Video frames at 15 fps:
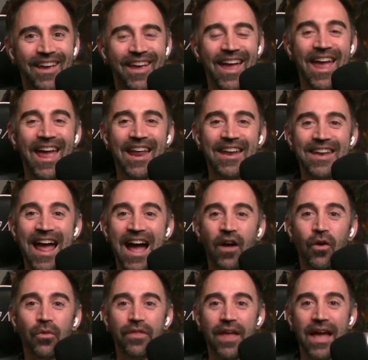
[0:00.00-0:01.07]
And
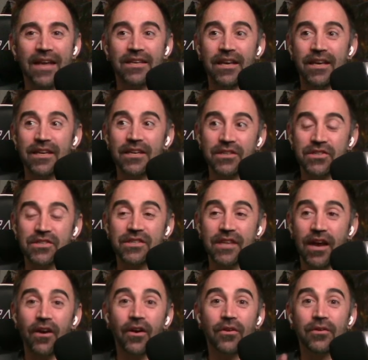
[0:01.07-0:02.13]
now that he
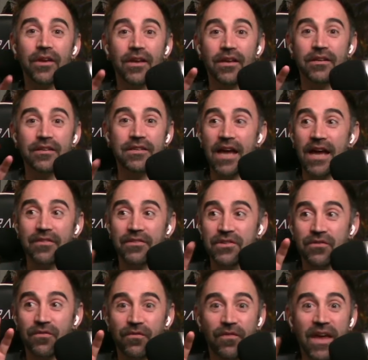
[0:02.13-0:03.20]
stared
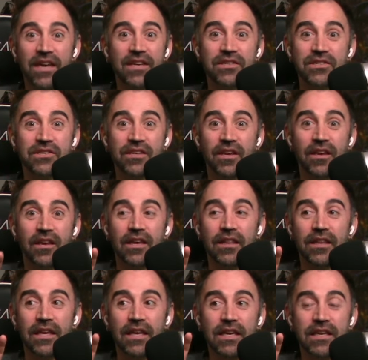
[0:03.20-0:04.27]
death's face,
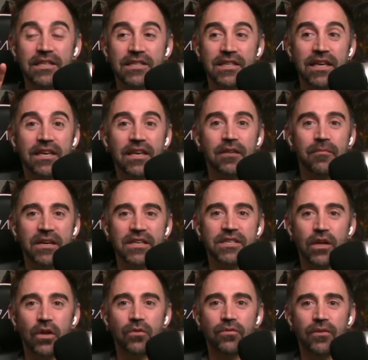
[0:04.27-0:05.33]
he's thinking to
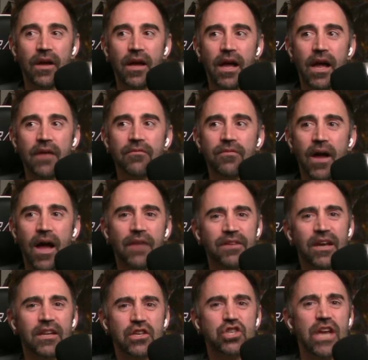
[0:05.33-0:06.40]
myself, I've
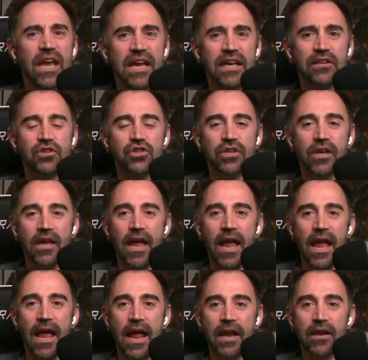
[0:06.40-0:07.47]
got to change.
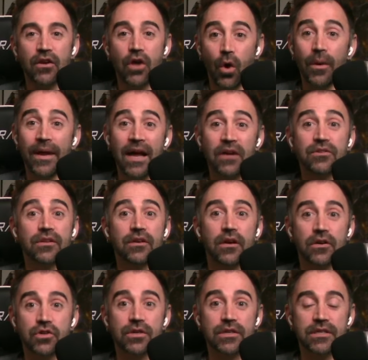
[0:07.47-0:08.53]
And going out to the
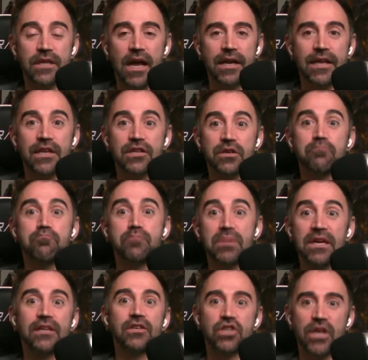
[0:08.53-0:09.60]
countryside is a
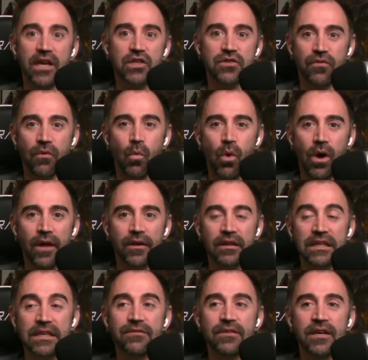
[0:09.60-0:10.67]
big change for Juan,
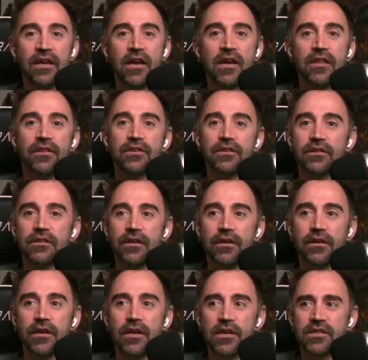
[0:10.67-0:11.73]
leaving
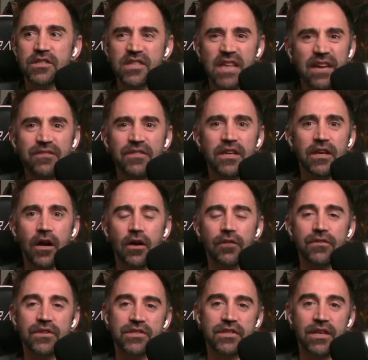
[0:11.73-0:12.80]
the safety of
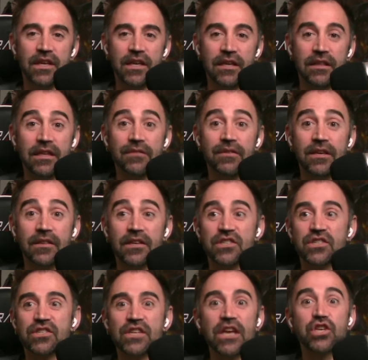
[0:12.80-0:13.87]
the city, leaving the
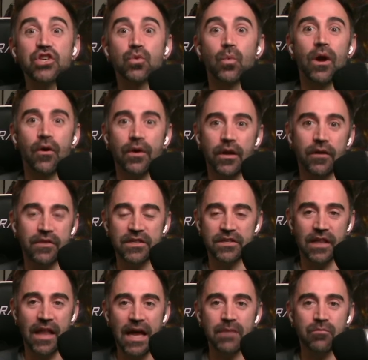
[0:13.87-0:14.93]
sanctuary of his
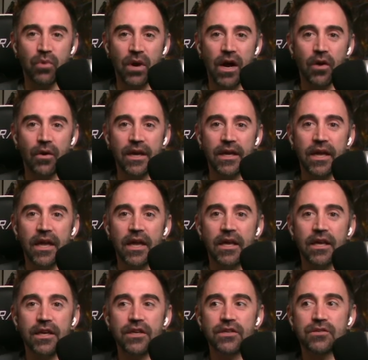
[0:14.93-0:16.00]
library.
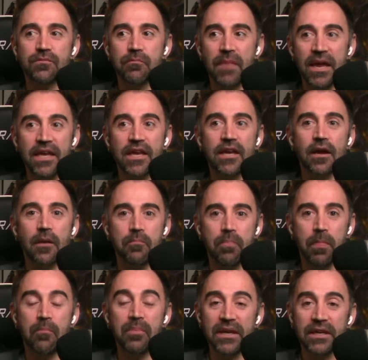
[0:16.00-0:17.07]
He's making a
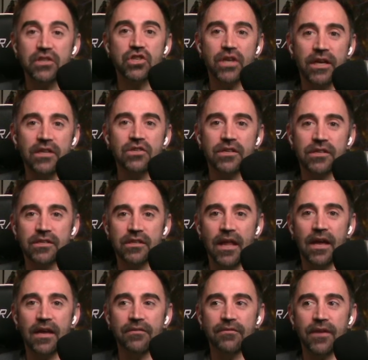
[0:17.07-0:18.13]
big change in his
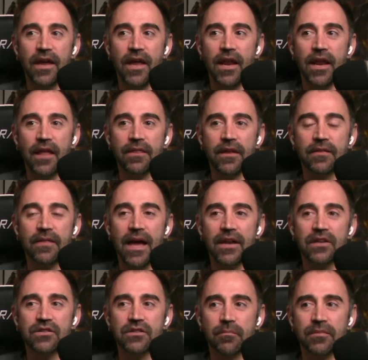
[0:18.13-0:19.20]
life. And I think that
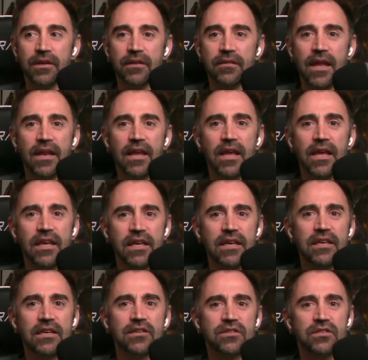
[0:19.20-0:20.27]
is something that
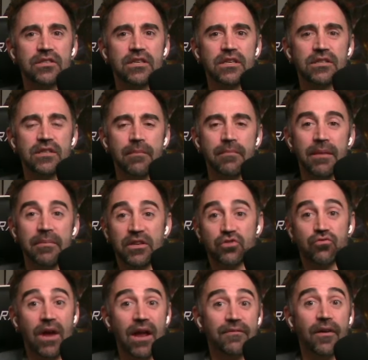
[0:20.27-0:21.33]
he sees that maybe his
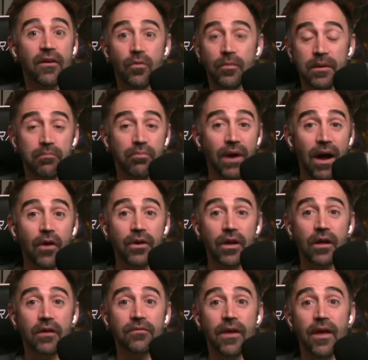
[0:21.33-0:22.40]
grandfather would be proud
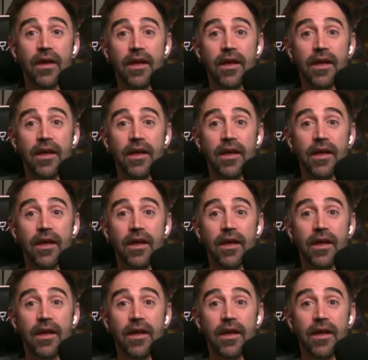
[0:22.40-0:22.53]
of.